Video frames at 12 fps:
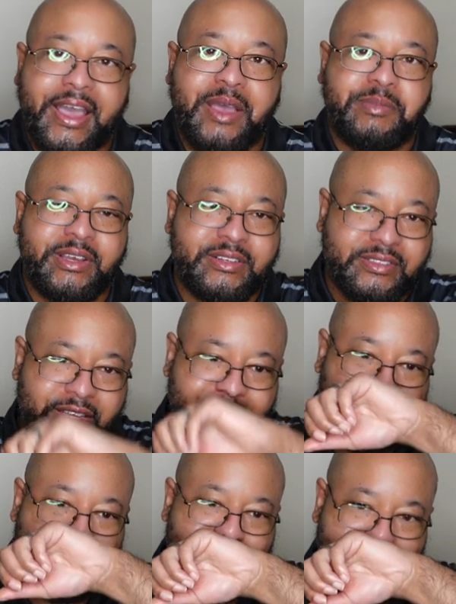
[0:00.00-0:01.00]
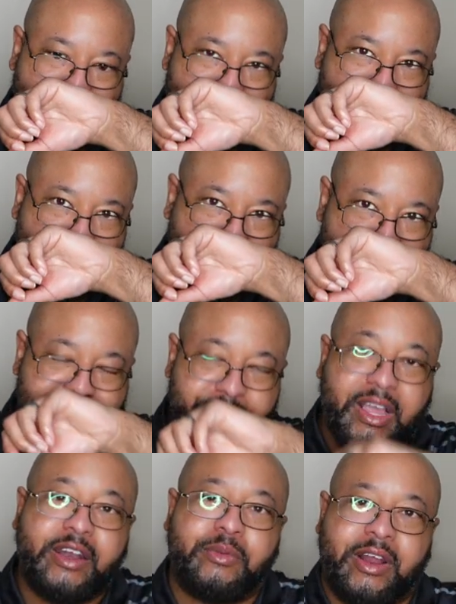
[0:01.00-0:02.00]
I am gonna say year round.
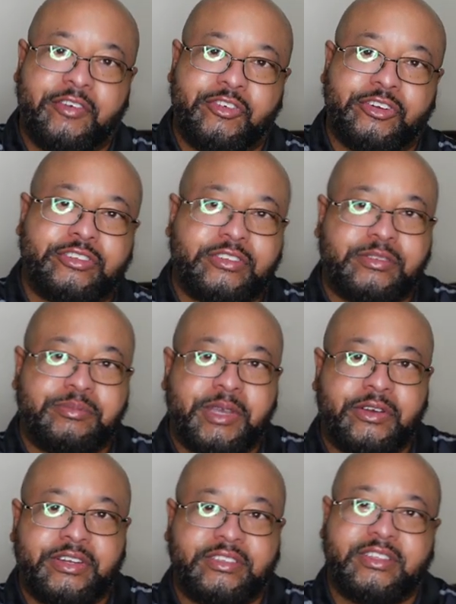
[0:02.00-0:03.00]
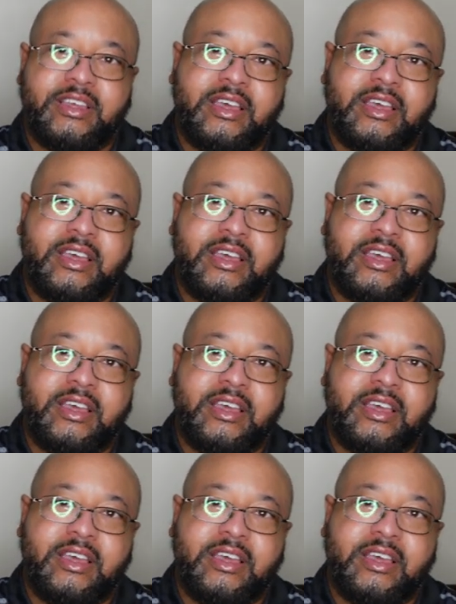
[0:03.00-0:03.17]
I know when I first smelled it,